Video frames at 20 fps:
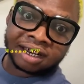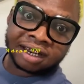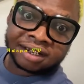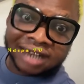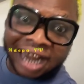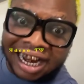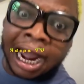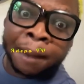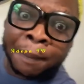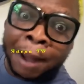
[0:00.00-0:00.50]

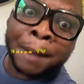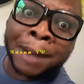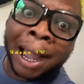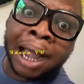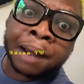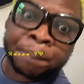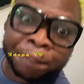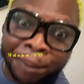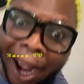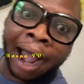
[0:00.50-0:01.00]
Nana Ama
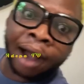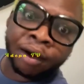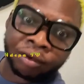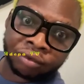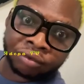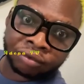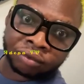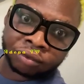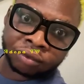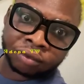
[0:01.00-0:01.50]
McBrown,
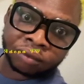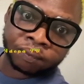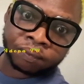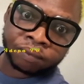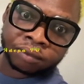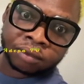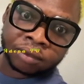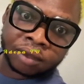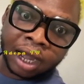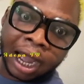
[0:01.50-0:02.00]

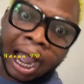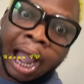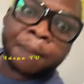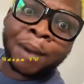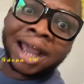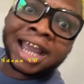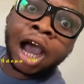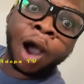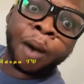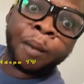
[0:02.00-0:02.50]

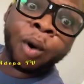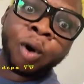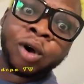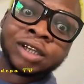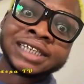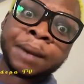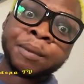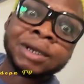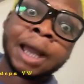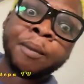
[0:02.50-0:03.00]

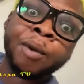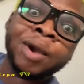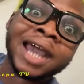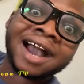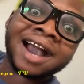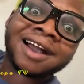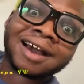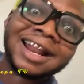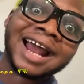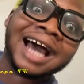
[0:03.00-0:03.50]
I'm your
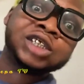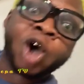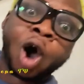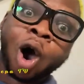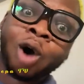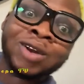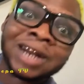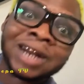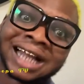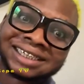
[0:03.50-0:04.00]
class,
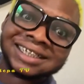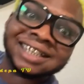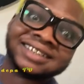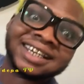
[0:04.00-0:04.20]
older than